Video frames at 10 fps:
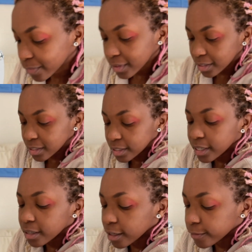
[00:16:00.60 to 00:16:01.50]
Not done
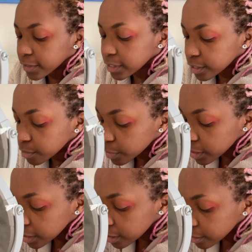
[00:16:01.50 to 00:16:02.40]
yet, obviously, but
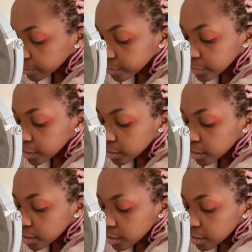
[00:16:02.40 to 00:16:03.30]
like,
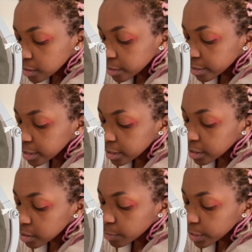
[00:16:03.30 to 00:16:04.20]
hey,
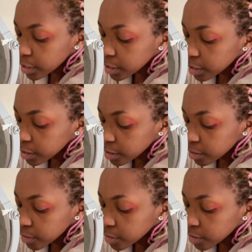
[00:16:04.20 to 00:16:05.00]
that's pretty good, you know.